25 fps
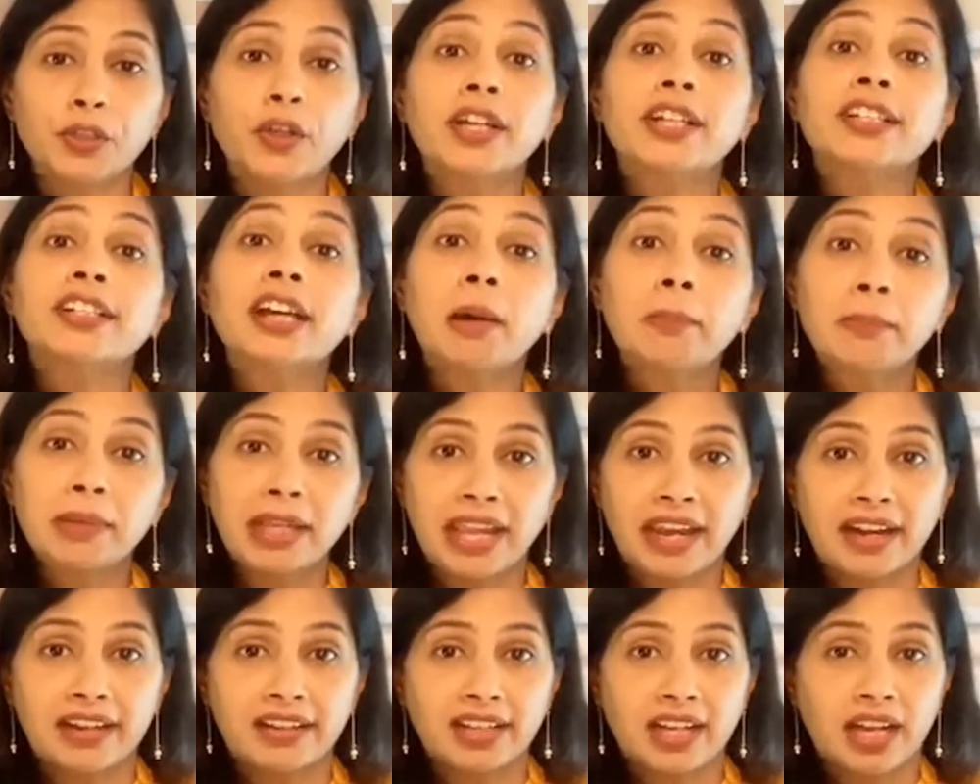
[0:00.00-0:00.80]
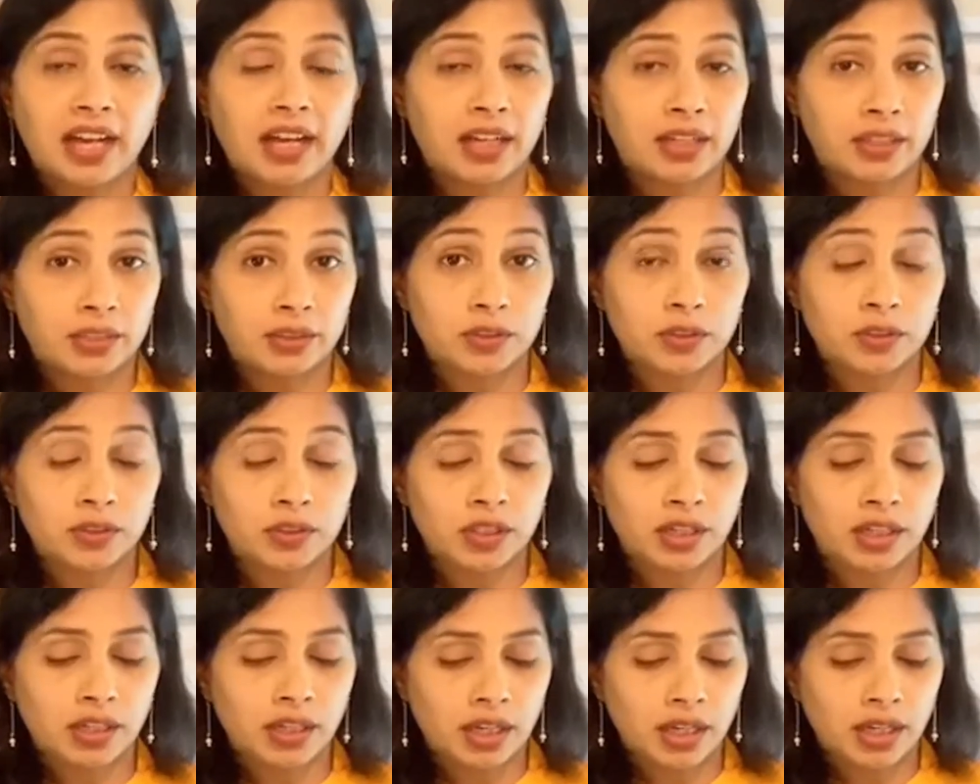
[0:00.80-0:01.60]
tummy area, and
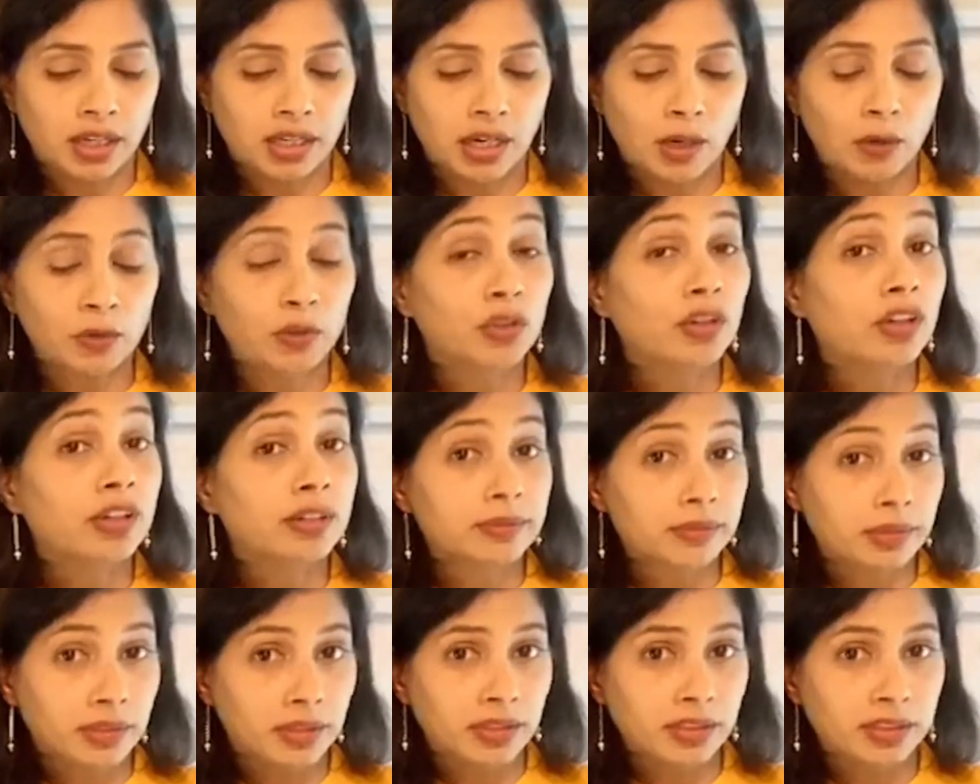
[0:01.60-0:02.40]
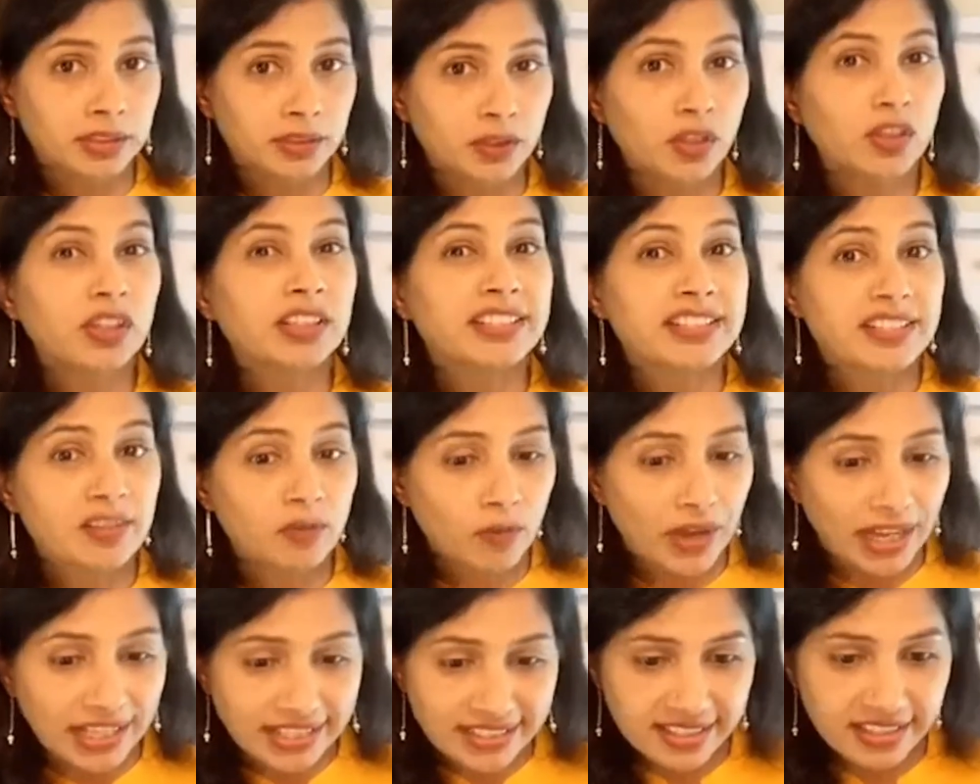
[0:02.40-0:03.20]
around your it's a
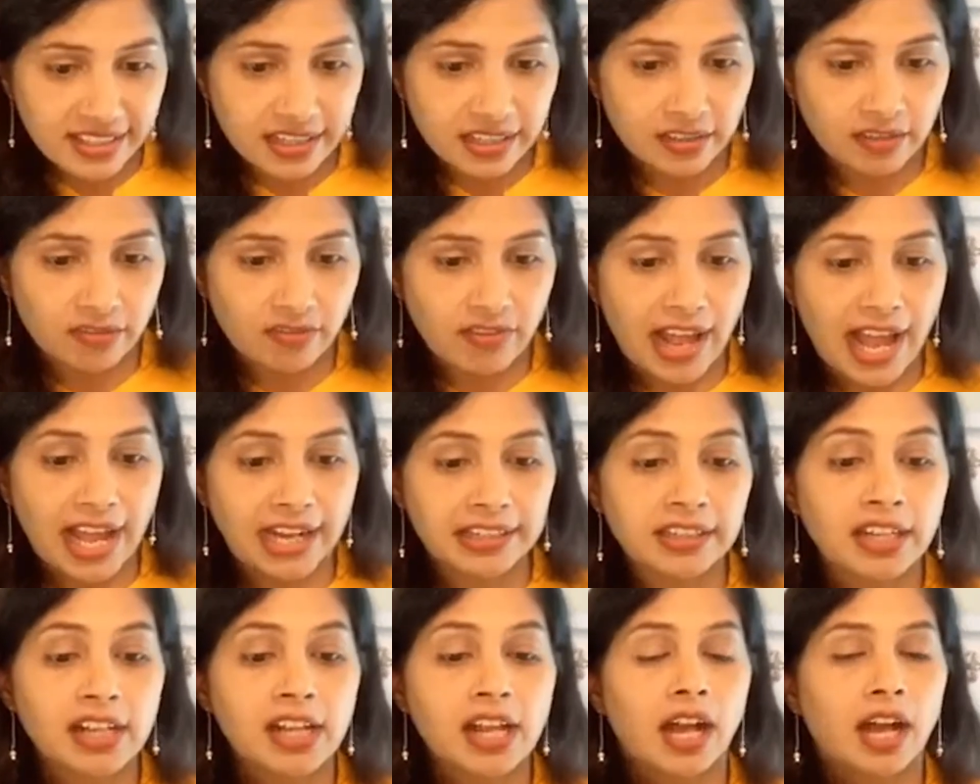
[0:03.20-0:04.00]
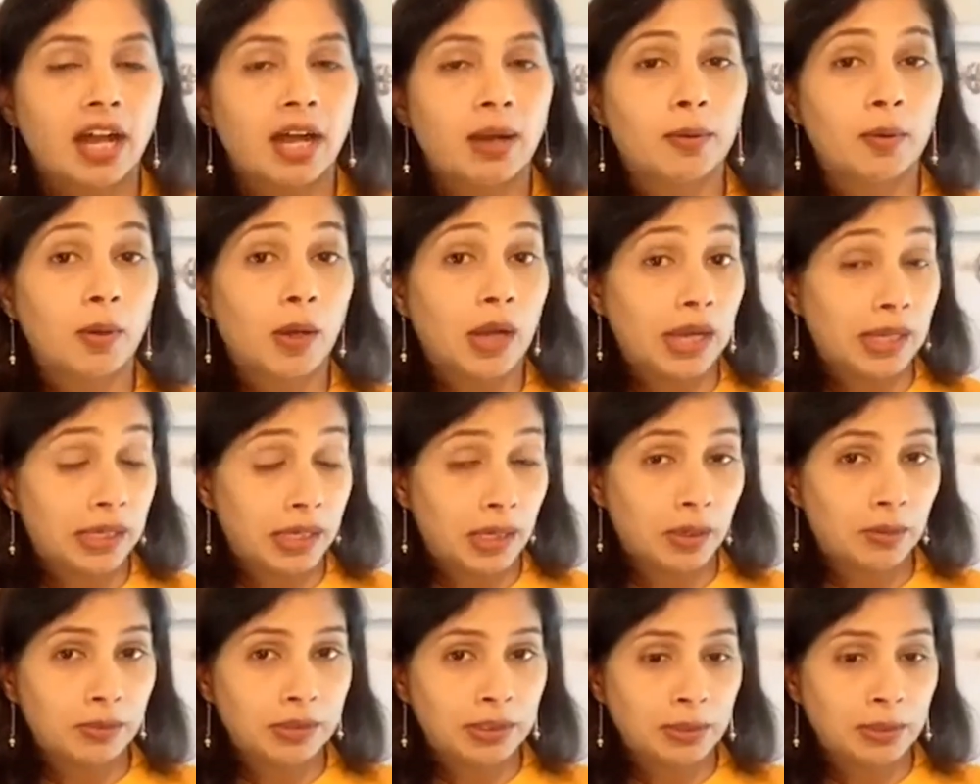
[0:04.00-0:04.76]
visceral fat, around